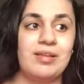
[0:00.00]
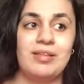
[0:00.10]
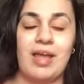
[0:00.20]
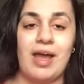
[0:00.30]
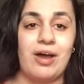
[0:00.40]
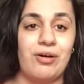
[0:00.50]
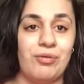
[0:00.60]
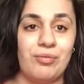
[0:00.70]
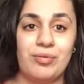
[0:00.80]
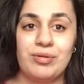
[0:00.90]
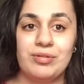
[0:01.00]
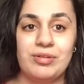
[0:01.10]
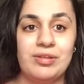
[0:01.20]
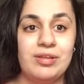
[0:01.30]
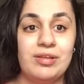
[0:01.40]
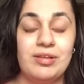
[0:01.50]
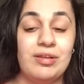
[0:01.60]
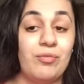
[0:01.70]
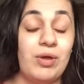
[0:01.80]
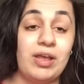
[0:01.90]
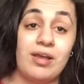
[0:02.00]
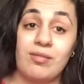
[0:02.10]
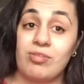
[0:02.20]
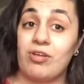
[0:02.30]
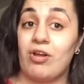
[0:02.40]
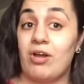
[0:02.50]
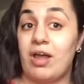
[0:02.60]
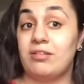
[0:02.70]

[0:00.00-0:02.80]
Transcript: Now, when it comes to her